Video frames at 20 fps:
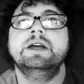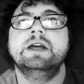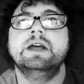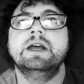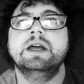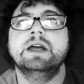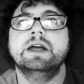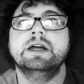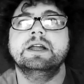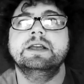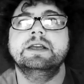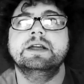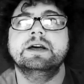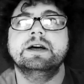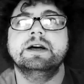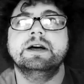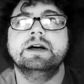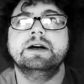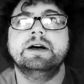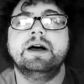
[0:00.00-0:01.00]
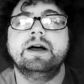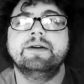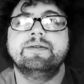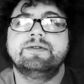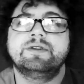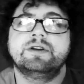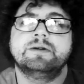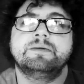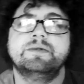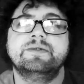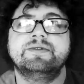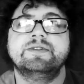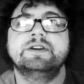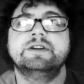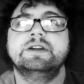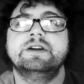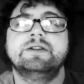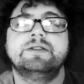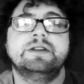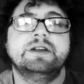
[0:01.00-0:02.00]
And uh, I've come to
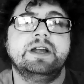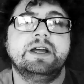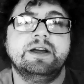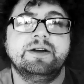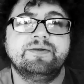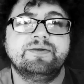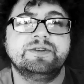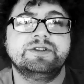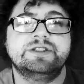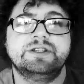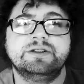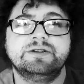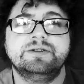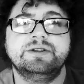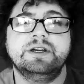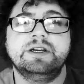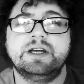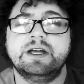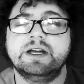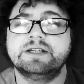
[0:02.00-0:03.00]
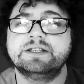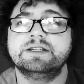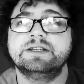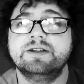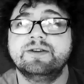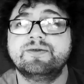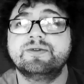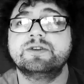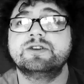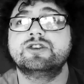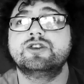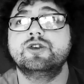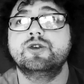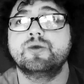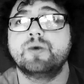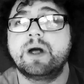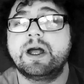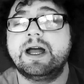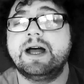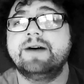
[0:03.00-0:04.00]
find out that every single day has a different
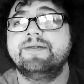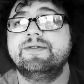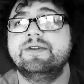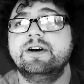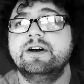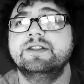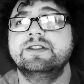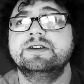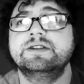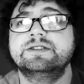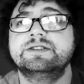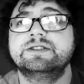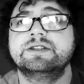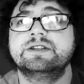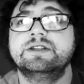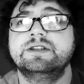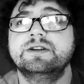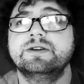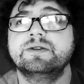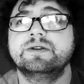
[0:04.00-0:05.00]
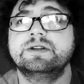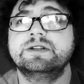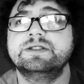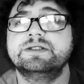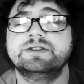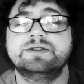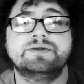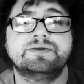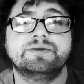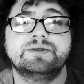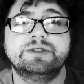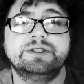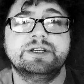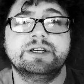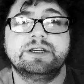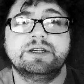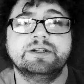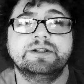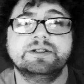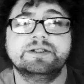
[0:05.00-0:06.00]
graph on these securities. It's
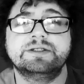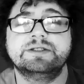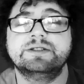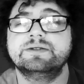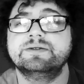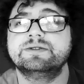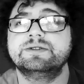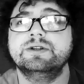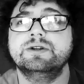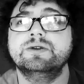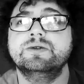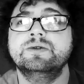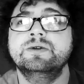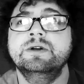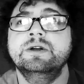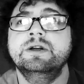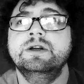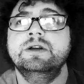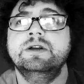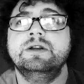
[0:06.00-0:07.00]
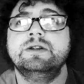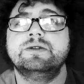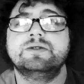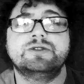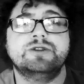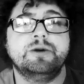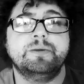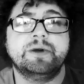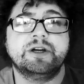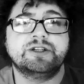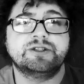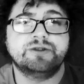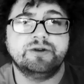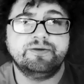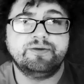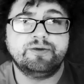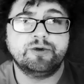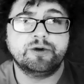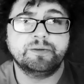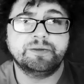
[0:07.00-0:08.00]
ridiculous. There's no, there's no
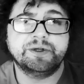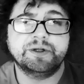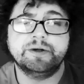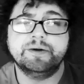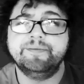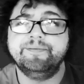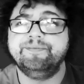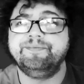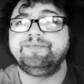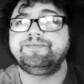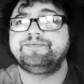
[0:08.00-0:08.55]
magical formula.